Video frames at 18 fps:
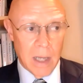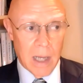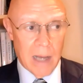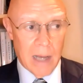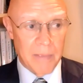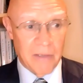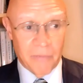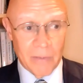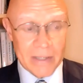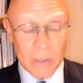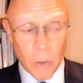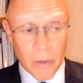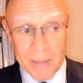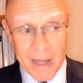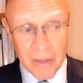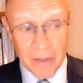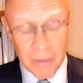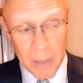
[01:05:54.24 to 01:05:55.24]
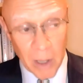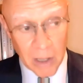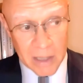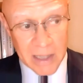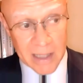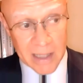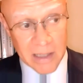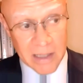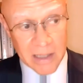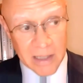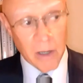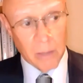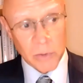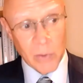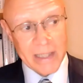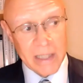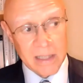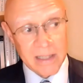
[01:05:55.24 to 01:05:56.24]
Um, if we're talking about the politics of
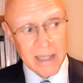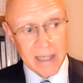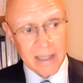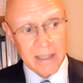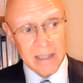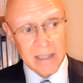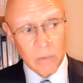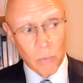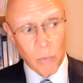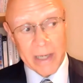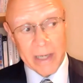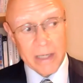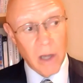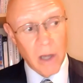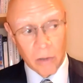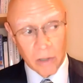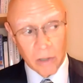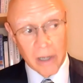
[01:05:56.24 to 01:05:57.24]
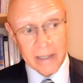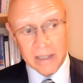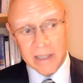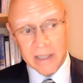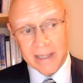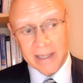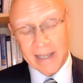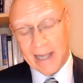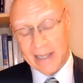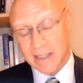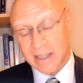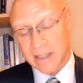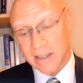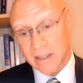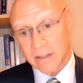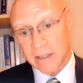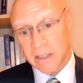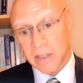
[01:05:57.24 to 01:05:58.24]
COP26, we're not going to get
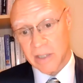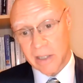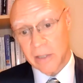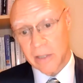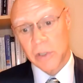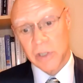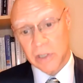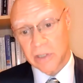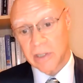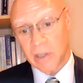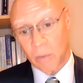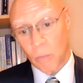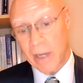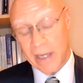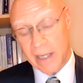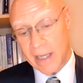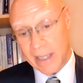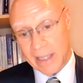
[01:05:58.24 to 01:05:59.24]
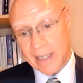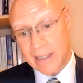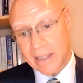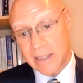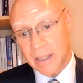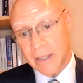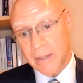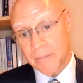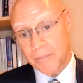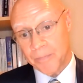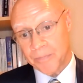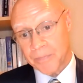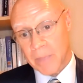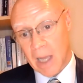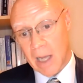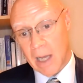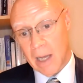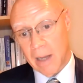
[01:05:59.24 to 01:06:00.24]
the solution that we need.
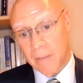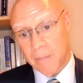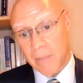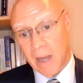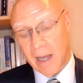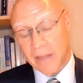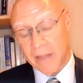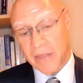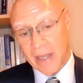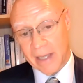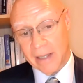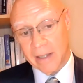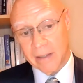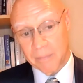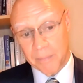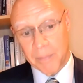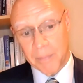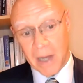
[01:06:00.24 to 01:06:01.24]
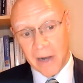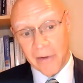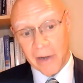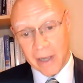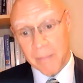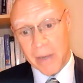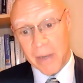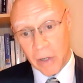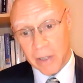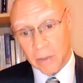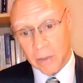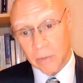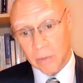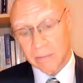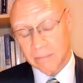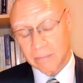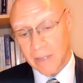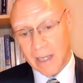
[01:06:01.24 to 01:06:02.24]
Um, I think, barring a
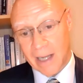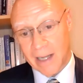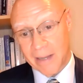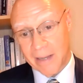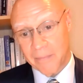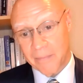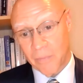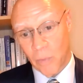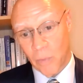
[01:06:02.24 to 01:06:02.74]
miracle, um,